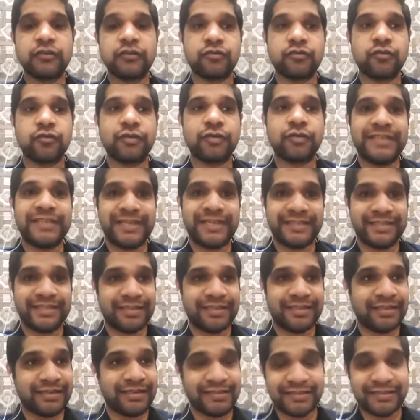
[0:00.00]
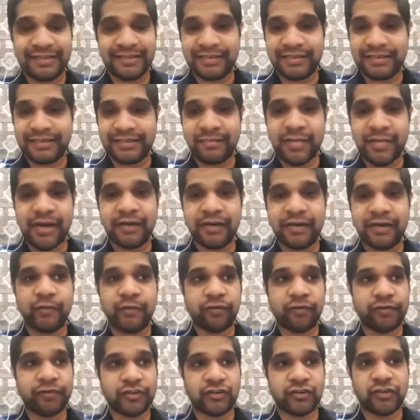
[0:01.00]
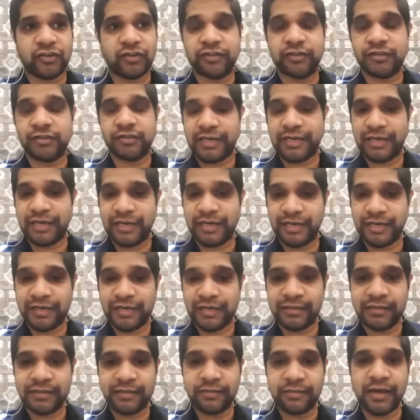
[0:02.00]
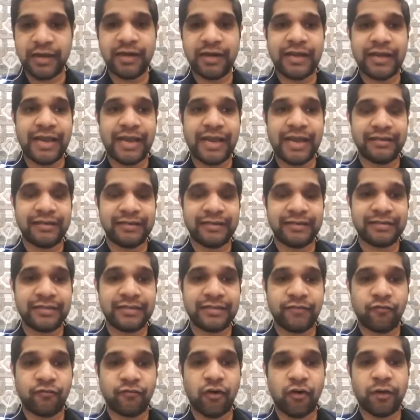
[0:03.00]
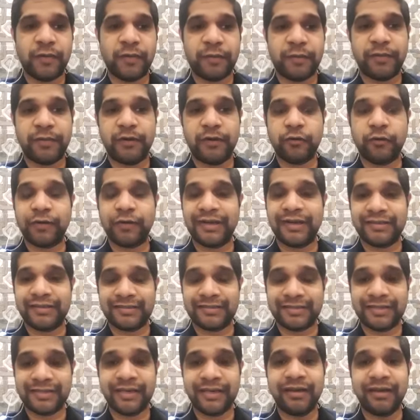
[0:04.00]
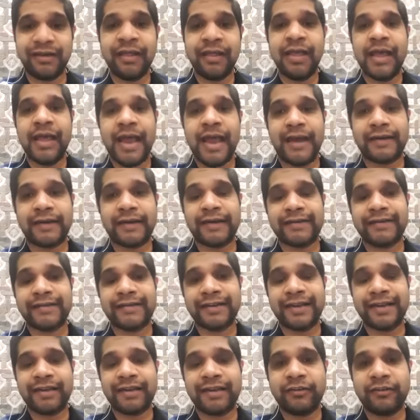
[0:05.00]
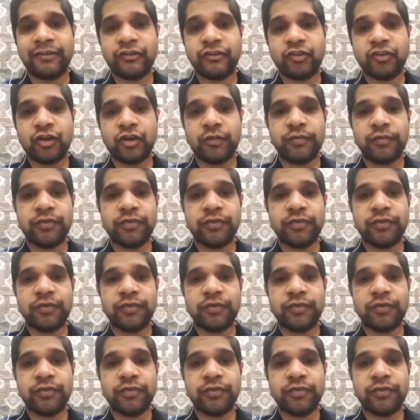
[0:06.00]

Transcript: So yes, it is in demand. Professionals, they are in demand. And yes, they want people to get skilled and get the relevant jobs.